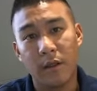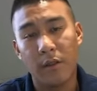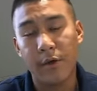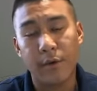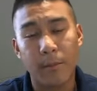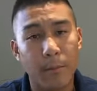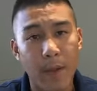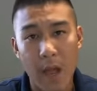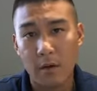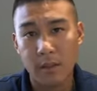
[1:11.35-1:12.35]
that are
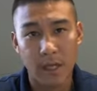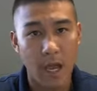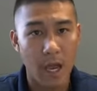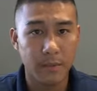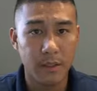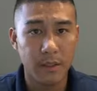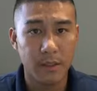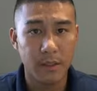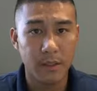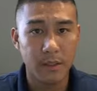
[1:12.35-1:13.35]
bound to happen
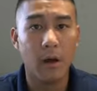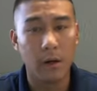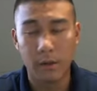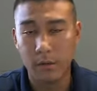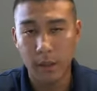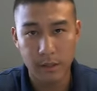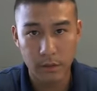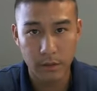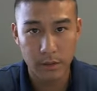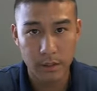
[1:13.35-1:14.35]
in all garage
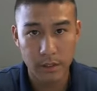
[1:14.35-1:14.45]
doors.